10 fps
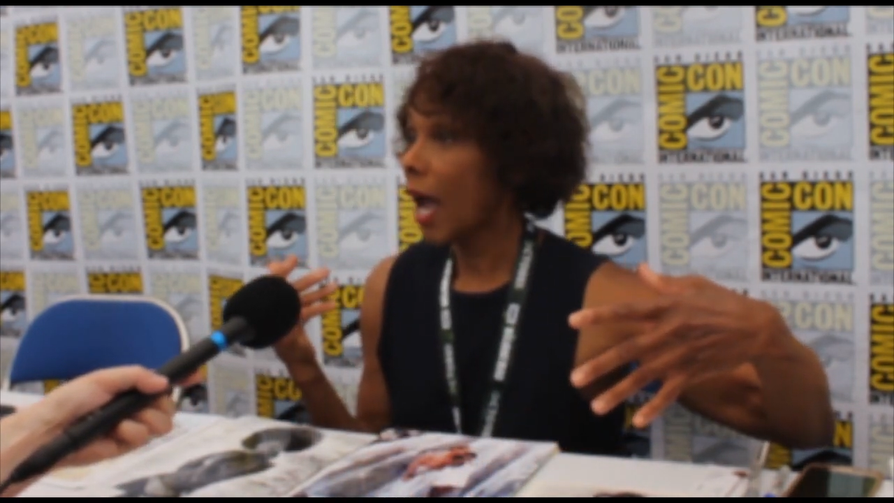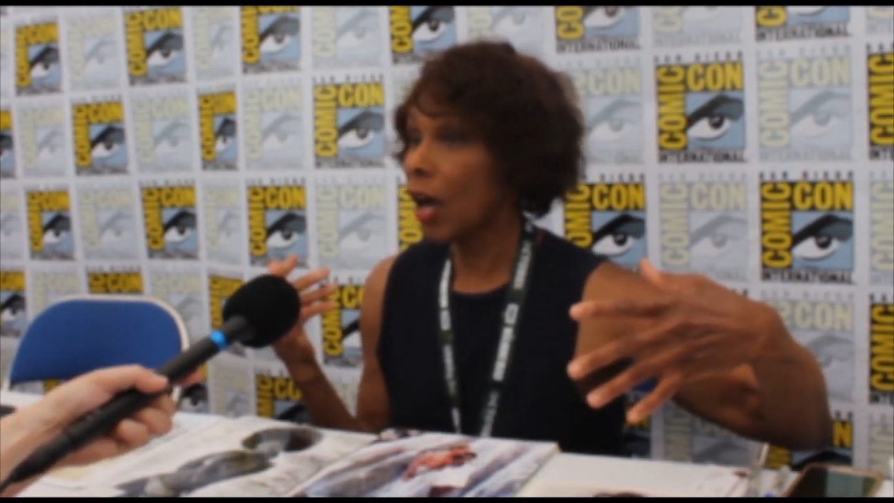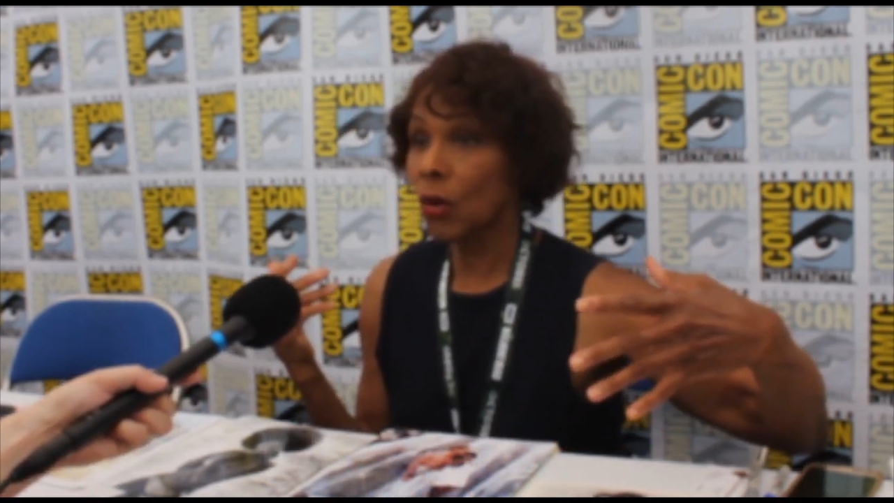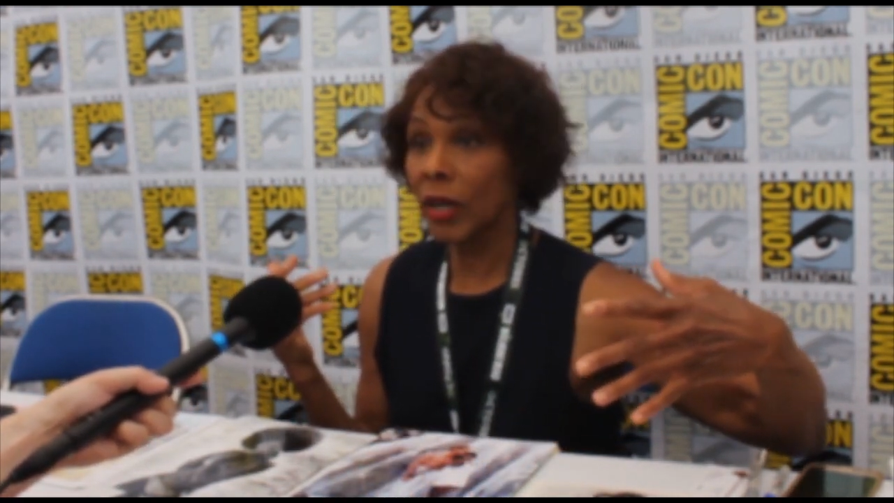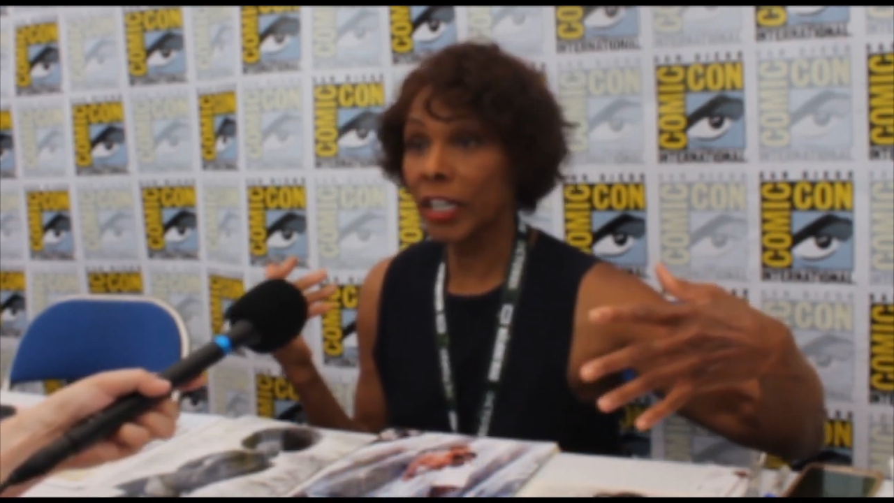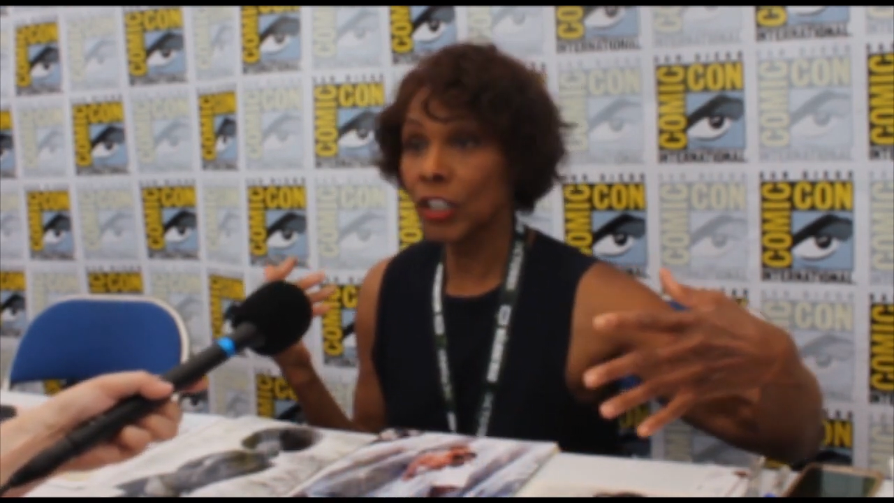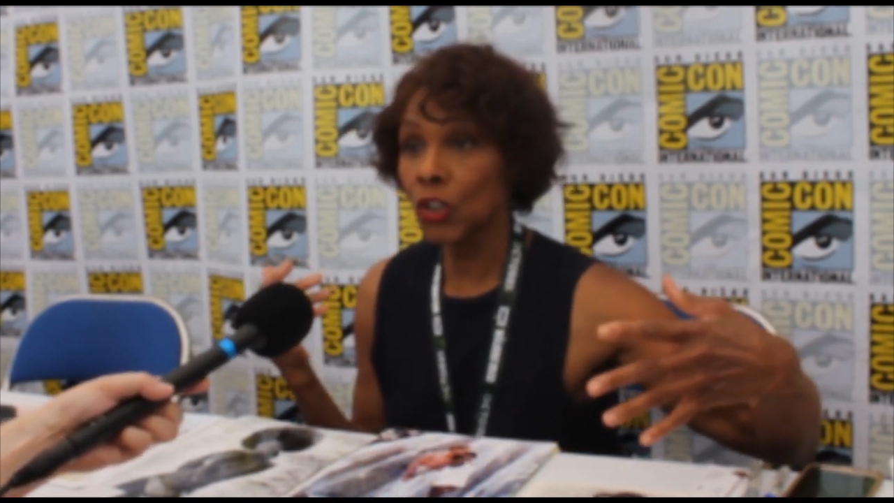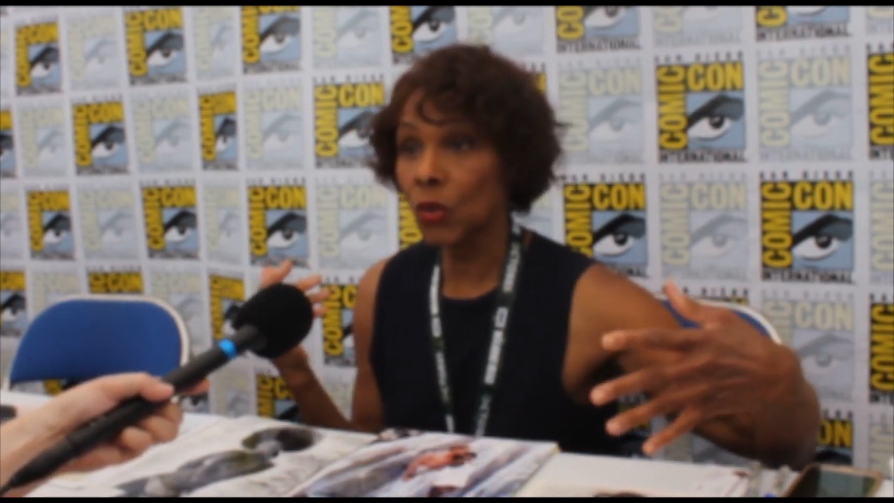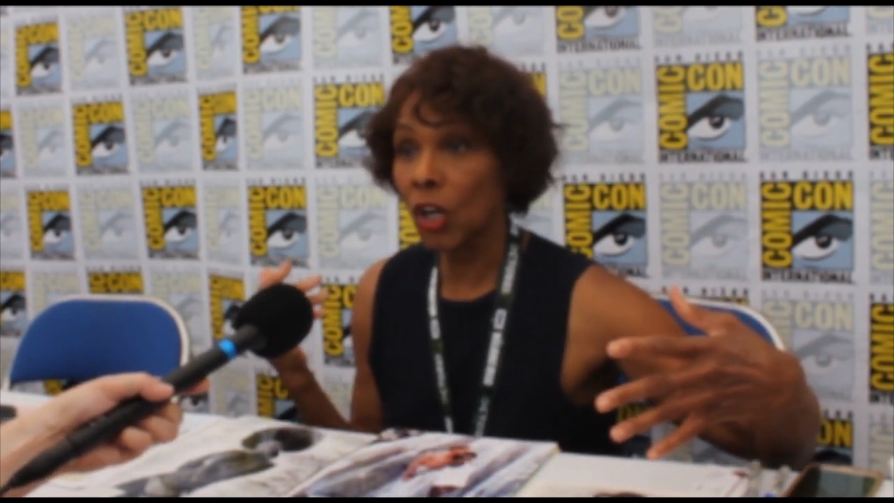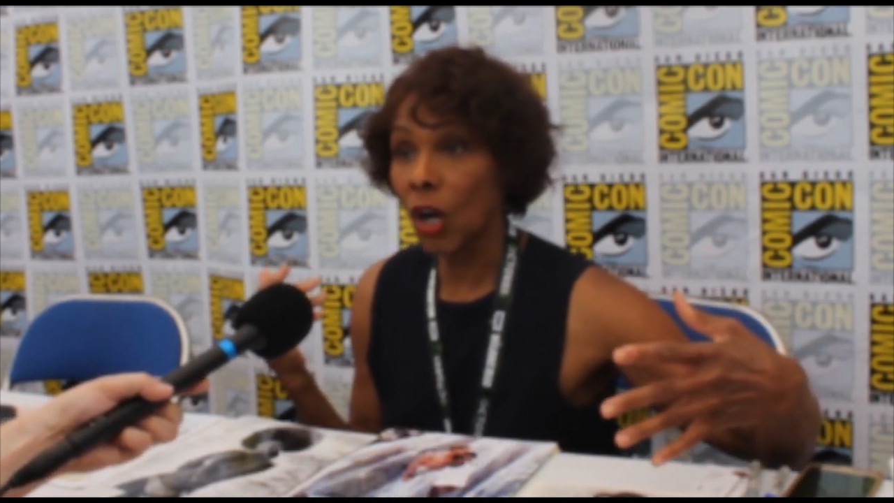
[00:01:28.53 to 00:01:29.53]
how quick
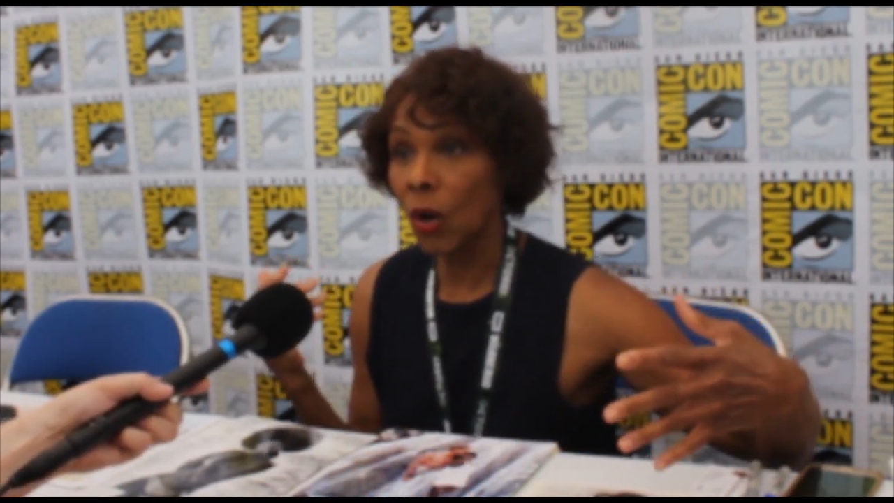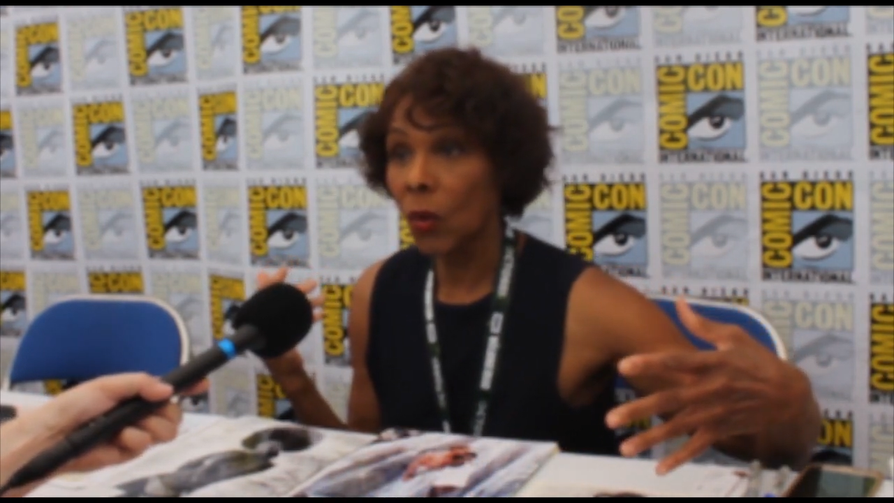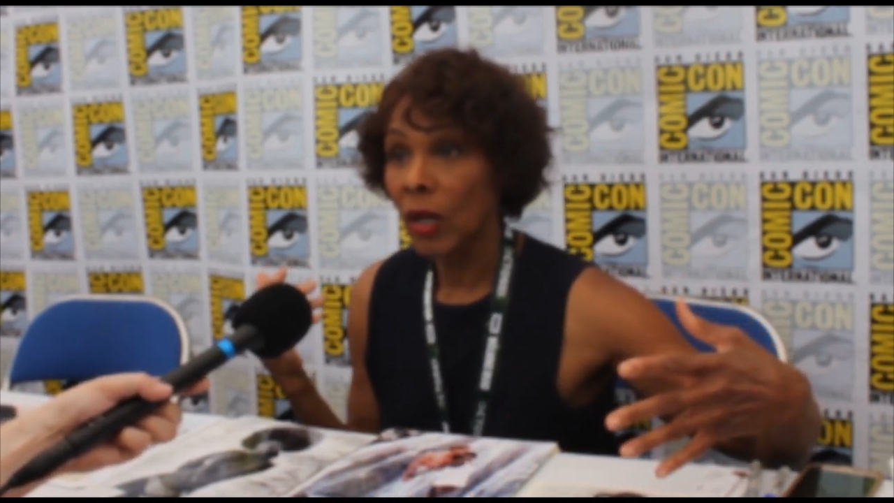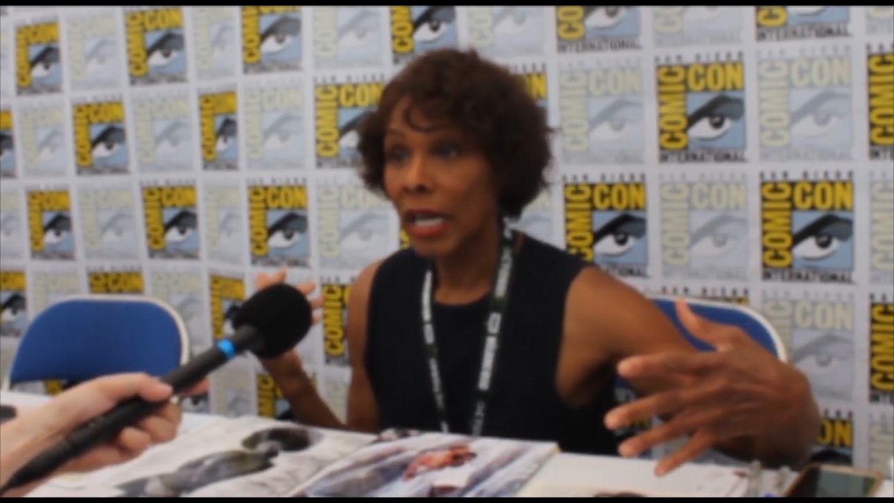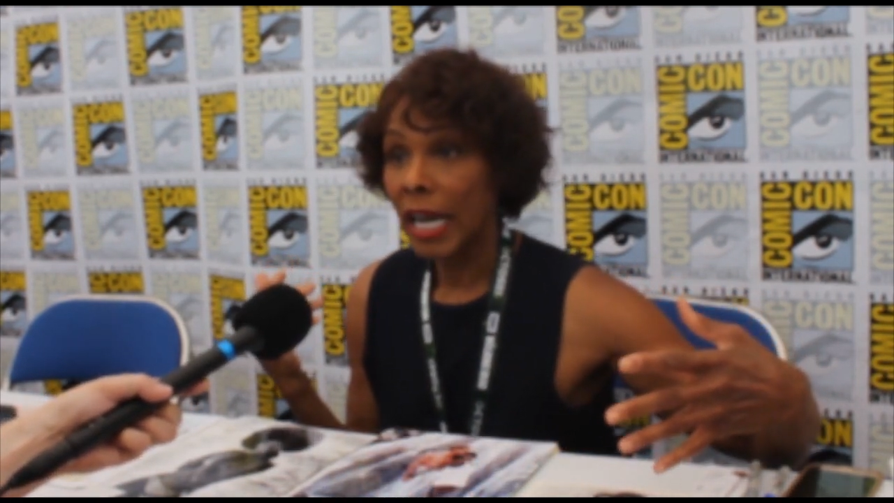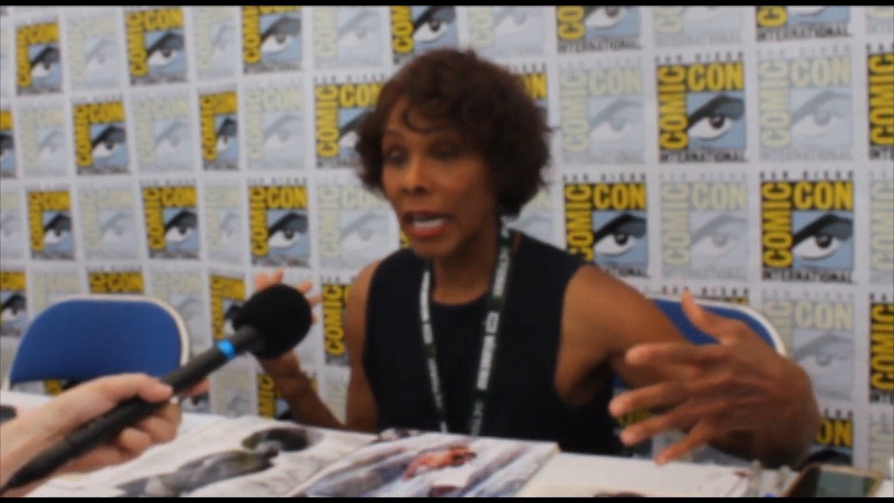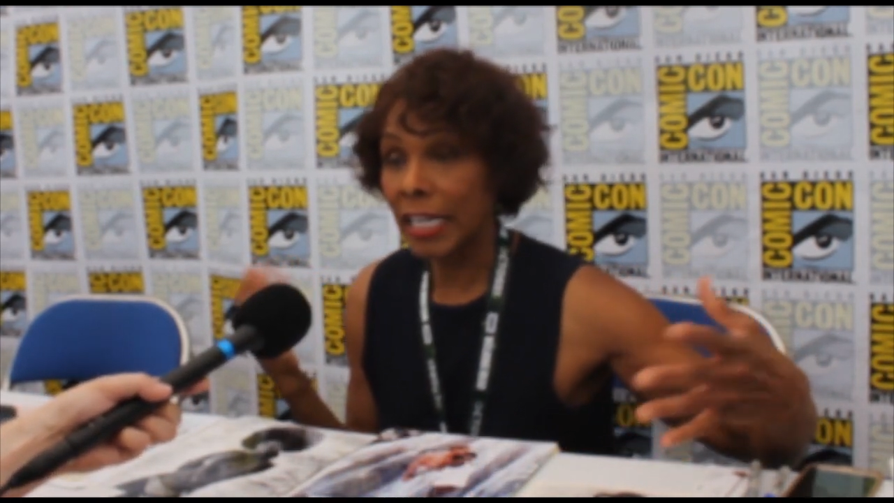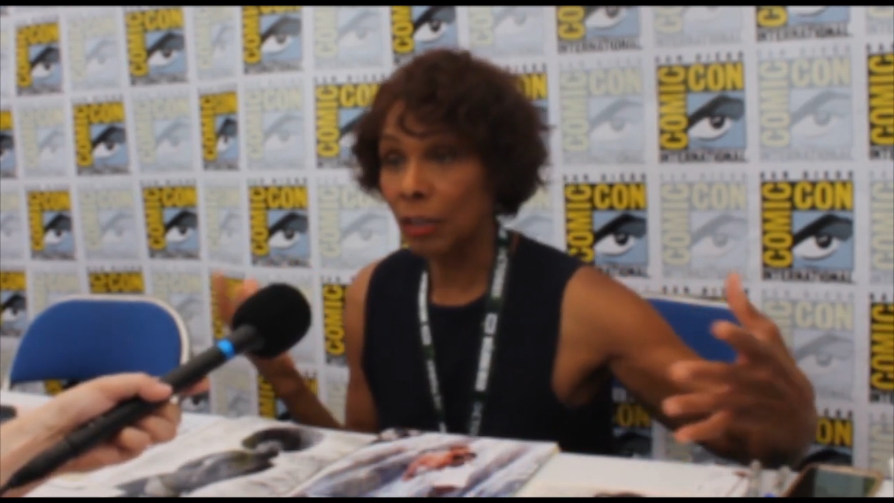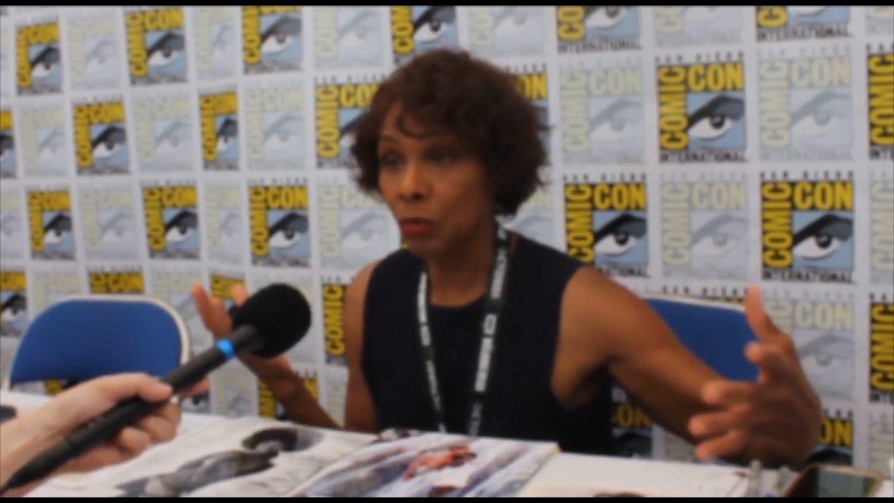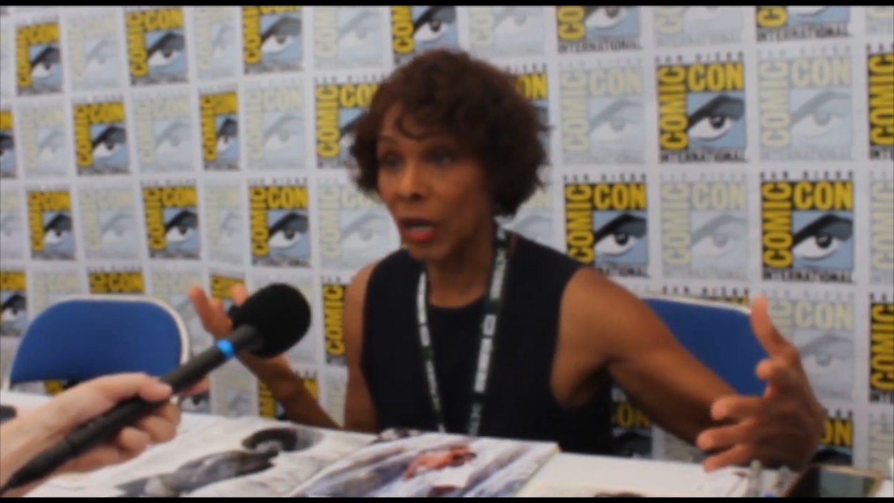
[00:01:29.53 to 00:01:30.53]
can you go and
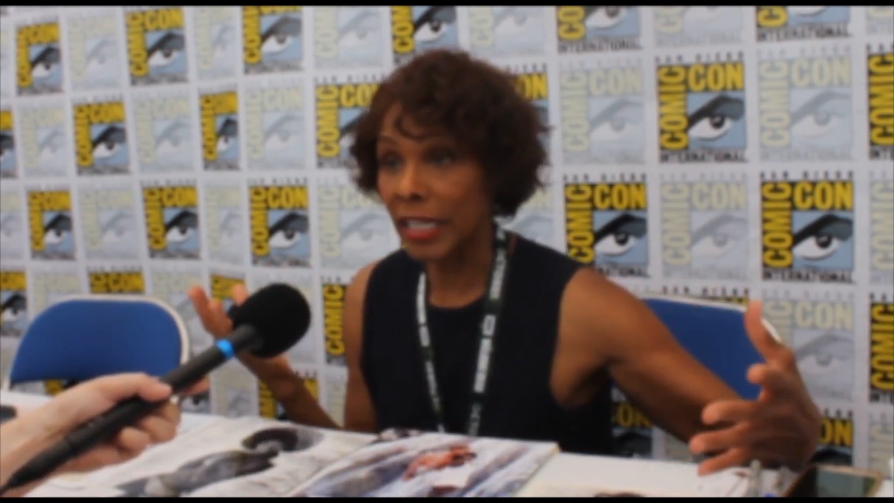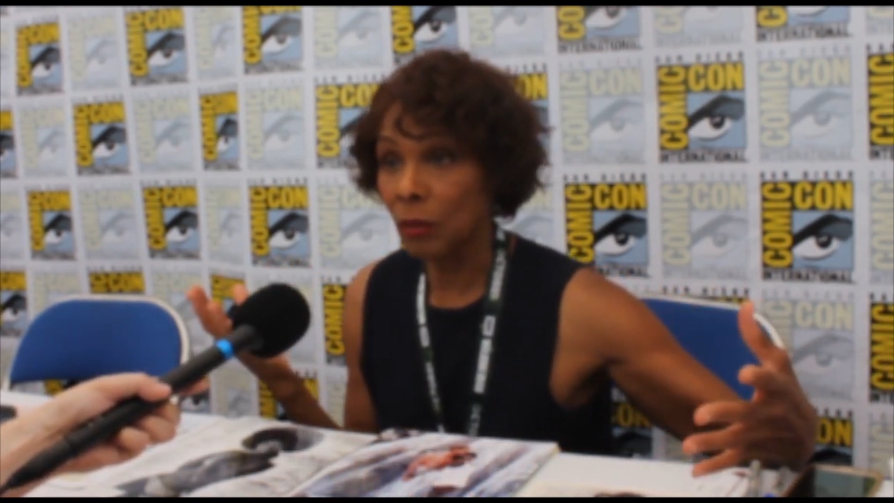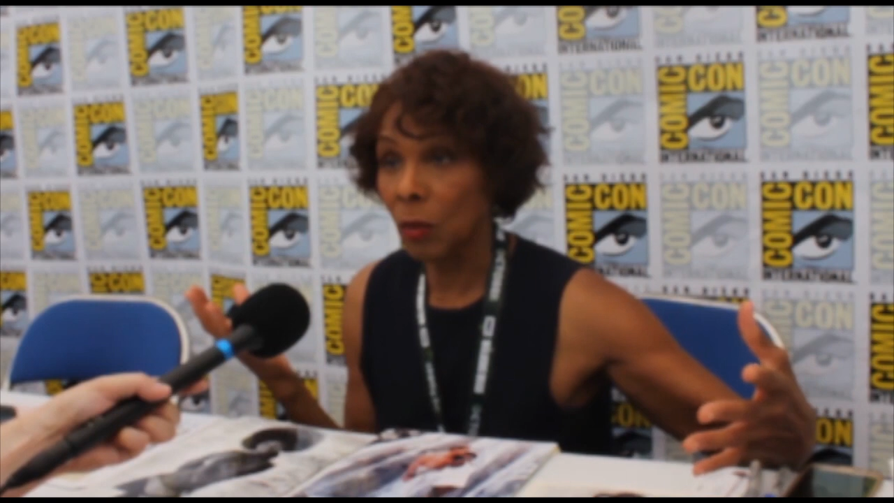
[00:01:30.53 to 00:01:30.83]
get ready?